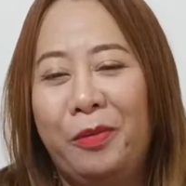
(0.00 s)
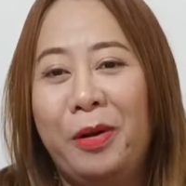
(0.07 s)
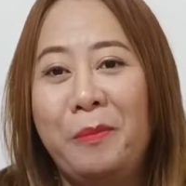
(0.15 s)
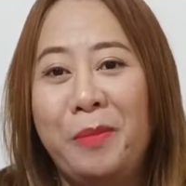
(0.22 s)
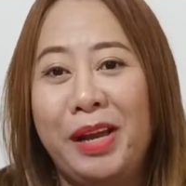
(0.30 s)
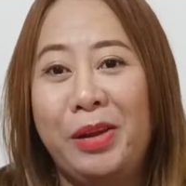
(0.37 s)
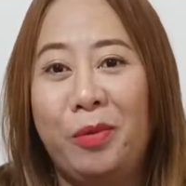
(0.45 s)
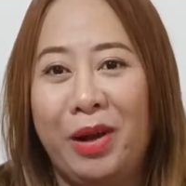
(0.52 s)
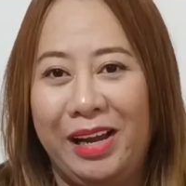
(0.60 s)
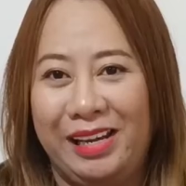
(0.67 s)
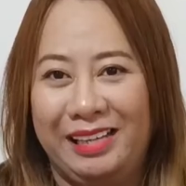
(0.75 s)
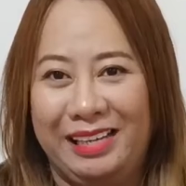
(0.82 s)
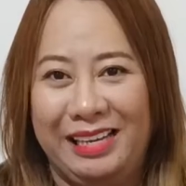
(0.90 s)
from my
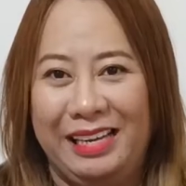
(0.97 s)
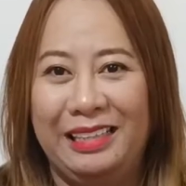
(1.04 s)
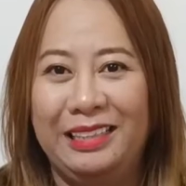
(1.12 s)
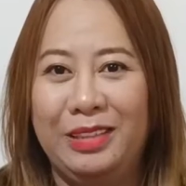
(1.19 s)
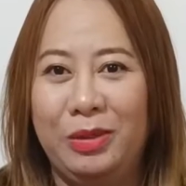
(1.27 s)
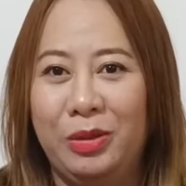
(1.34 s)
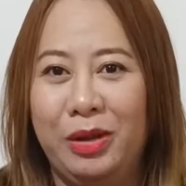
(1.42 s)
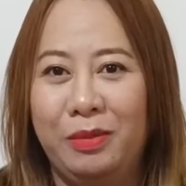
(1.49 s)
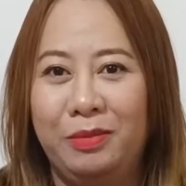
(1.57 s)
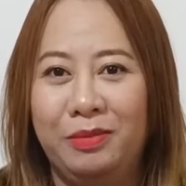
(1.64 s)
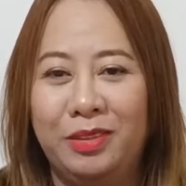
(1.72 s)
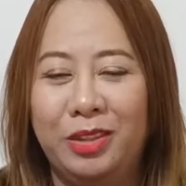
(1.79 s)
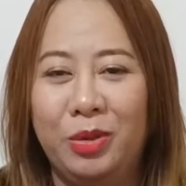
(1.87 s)
YT. So
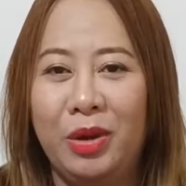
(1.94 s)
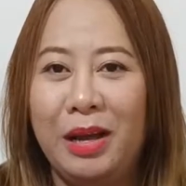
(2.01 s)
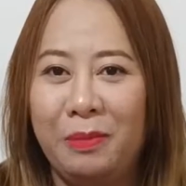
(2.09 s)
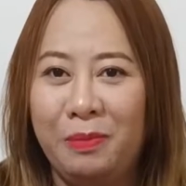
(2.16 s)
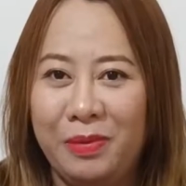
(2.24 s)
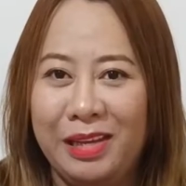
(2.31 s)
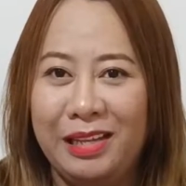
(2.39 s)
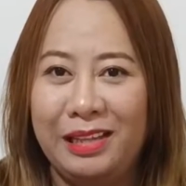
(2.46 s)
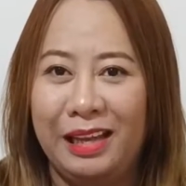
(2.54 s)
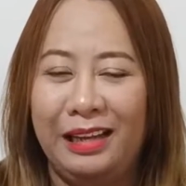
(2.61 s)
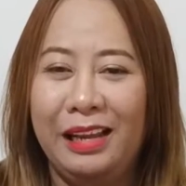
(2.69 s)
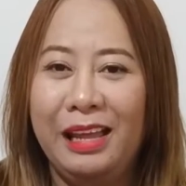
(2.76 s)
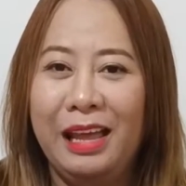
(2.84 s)
I'm so happy
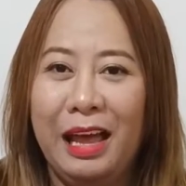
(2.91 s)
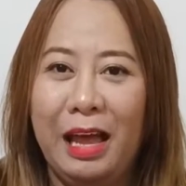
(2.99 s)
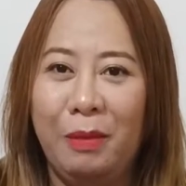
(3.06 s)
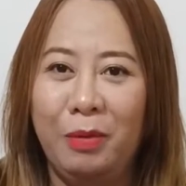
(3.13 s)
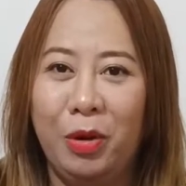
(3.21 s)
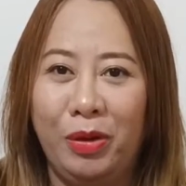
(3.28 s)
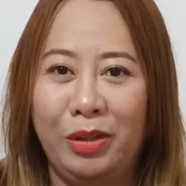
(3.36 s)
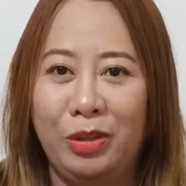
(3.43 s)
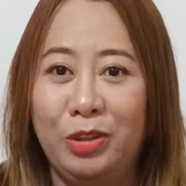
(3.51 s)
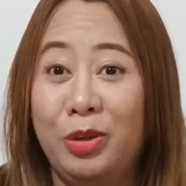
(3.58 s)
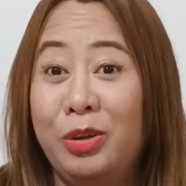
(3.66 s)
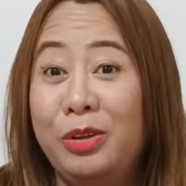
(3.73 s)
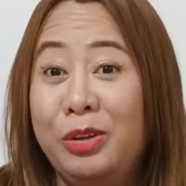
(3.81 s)
that I'm going to
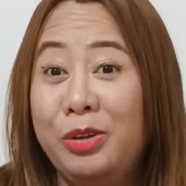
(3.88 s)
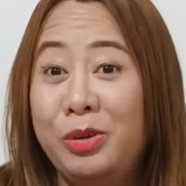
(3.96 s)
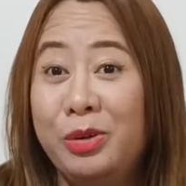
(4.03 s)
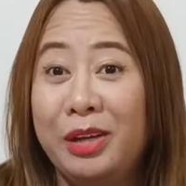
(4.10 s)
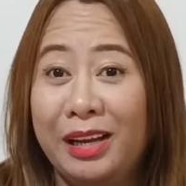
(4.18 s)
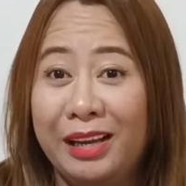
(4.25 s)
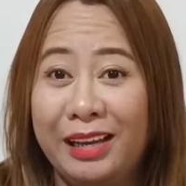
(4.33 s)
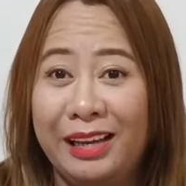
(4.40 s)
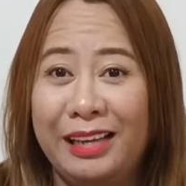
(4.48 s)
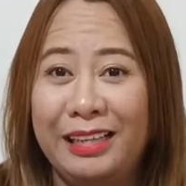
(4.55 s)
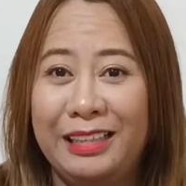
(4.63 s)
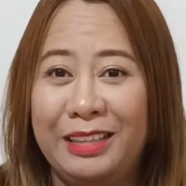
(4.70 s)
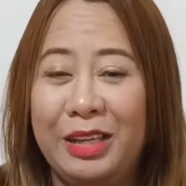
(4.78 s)
show you
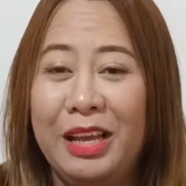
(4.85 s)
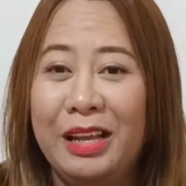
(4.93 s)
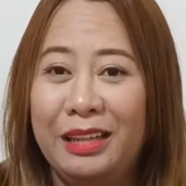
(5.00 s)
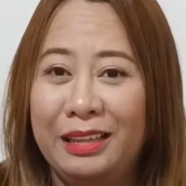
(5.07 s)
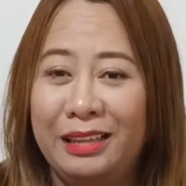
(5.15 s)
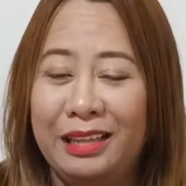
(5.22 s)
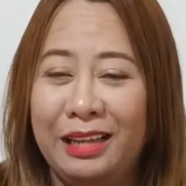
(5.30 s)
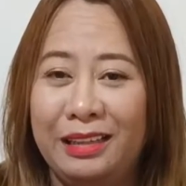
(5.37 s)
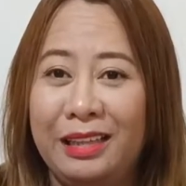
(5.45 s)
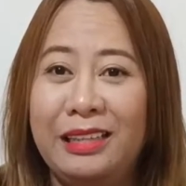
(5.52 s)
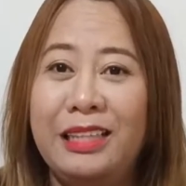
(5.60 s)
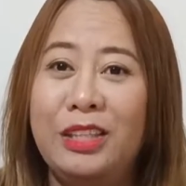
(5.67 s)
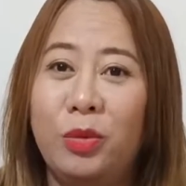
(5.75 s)
guys
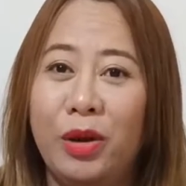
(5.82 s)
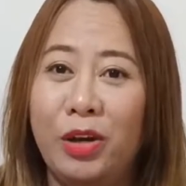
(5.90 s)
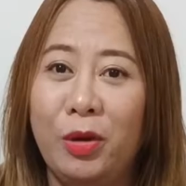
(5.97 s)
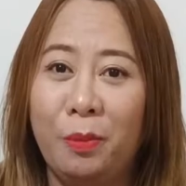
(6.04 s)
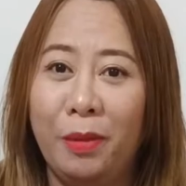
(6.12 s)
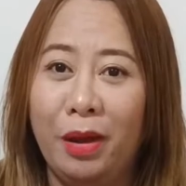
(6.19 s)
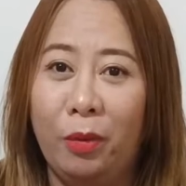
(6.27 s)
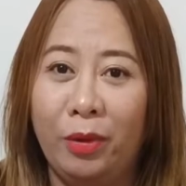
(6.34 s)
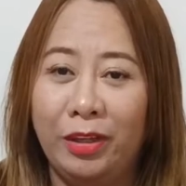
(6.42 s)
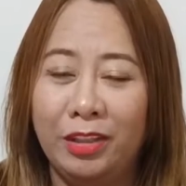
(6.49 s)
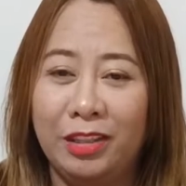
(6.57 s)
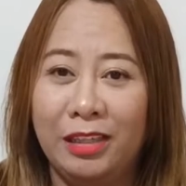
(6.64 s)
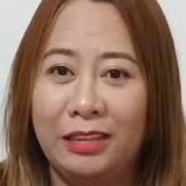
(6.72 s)
that this is one of my
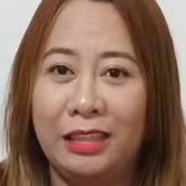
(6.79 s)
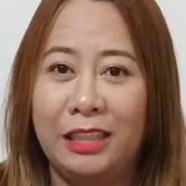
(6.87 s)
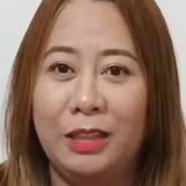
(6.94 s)
wish list.